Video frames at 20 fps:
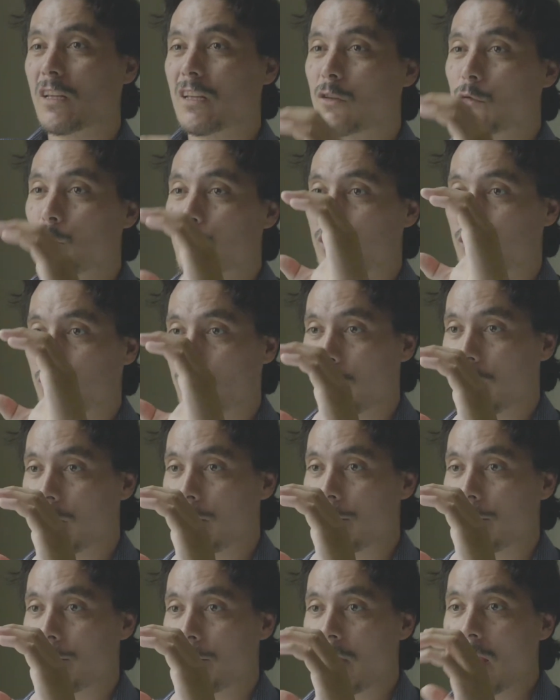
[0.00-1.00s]
into each other?
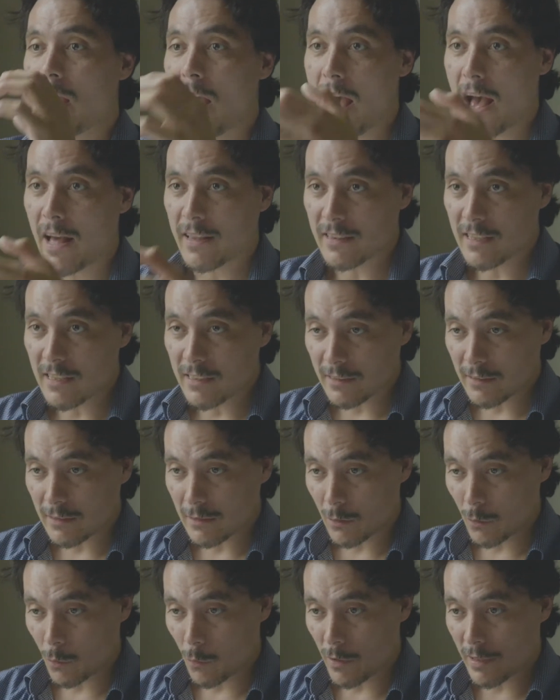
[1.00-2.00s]
And this is
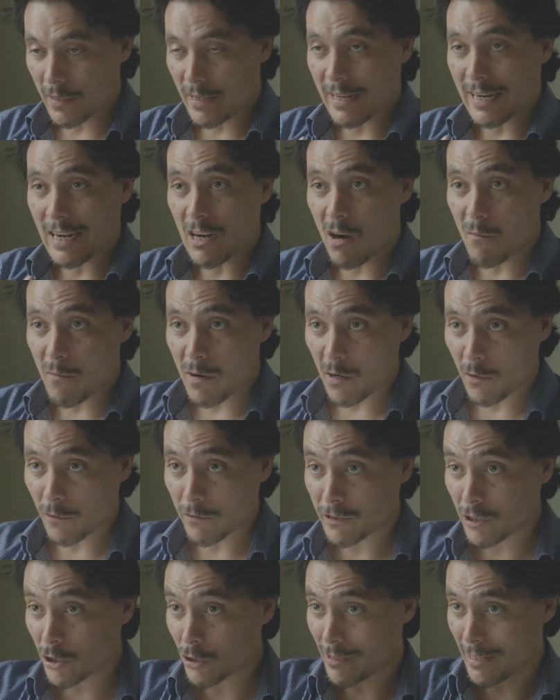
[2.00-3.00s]
where the grammar
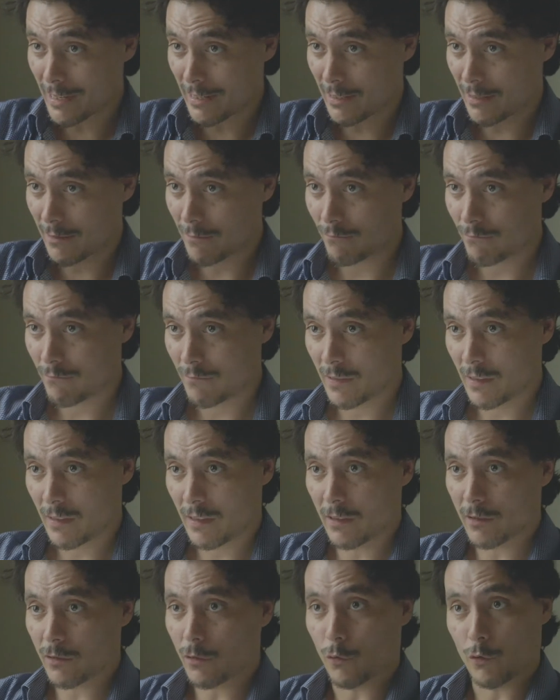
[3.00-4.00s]
of trade
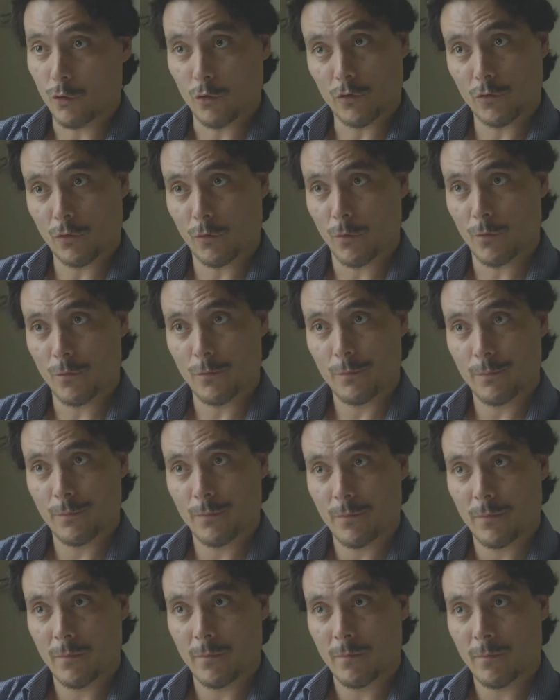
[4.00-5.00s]
is so useful.
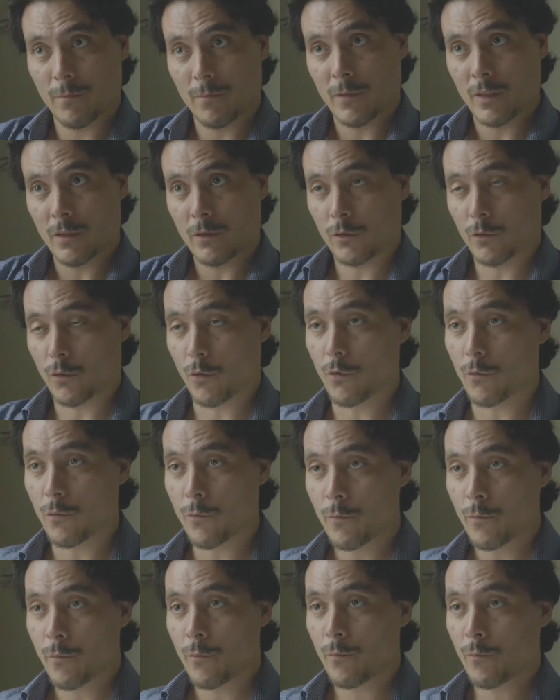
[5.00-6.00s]
So
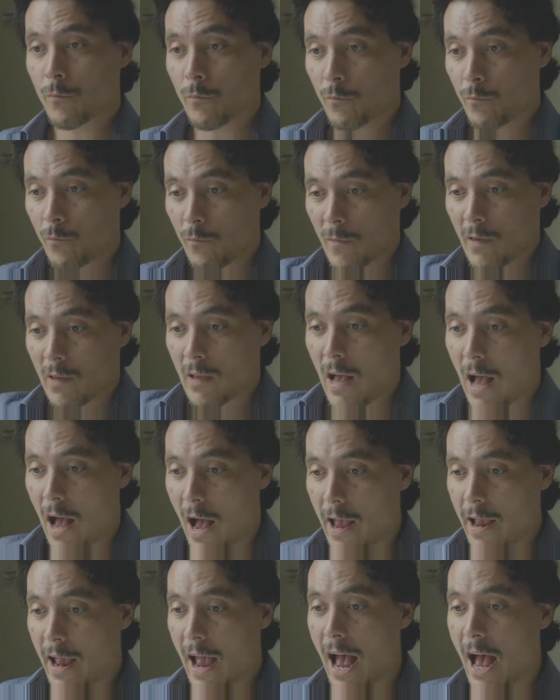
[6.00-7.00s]

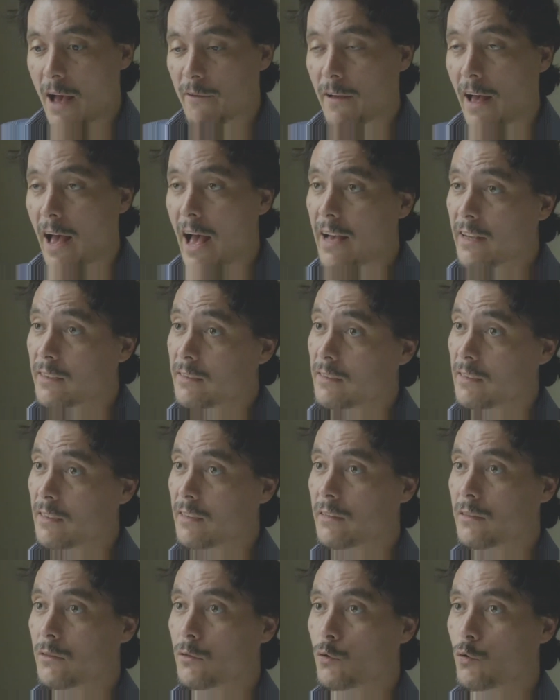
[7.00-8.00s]
I have
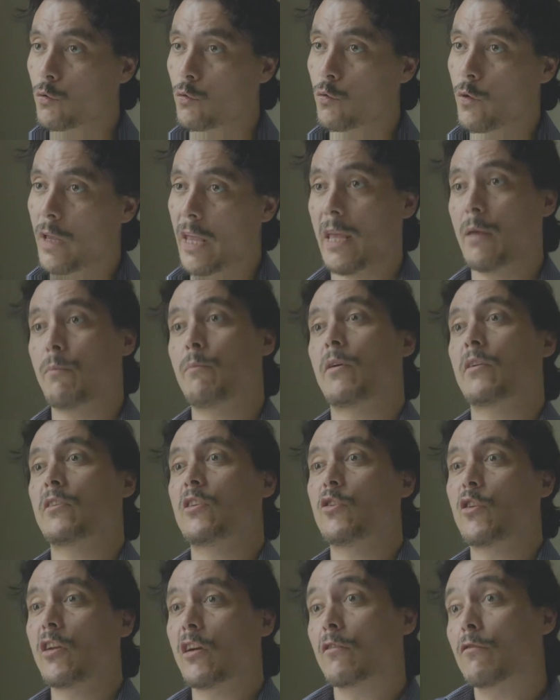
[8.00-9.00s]
access to a
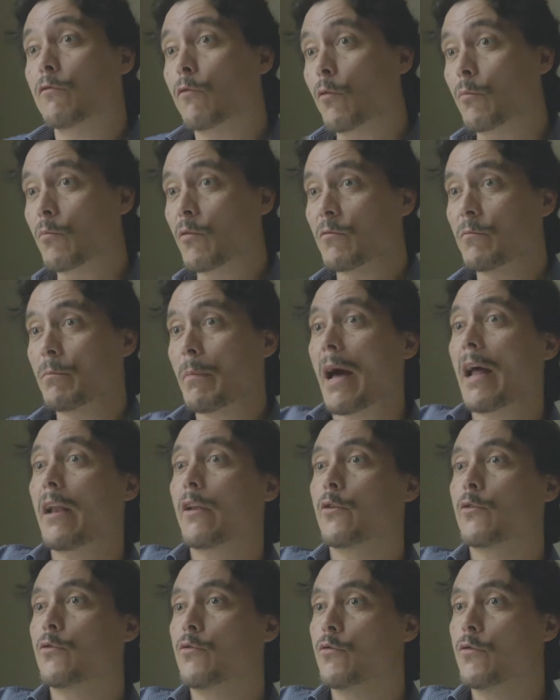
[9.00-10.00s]
particular form of
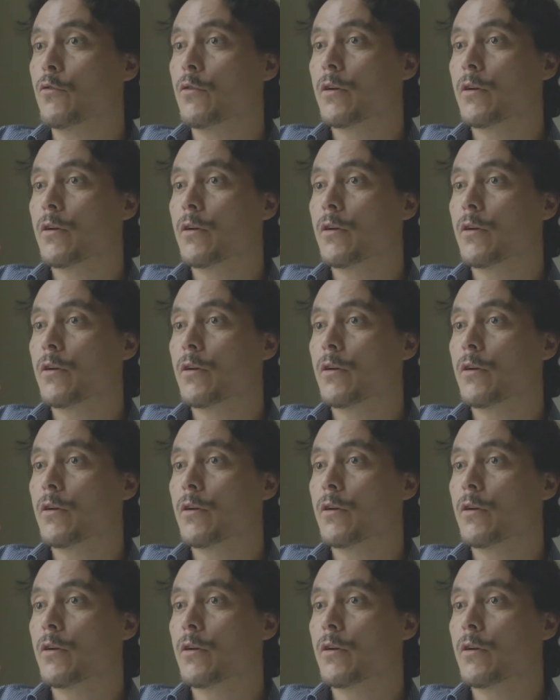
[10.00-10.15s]
value,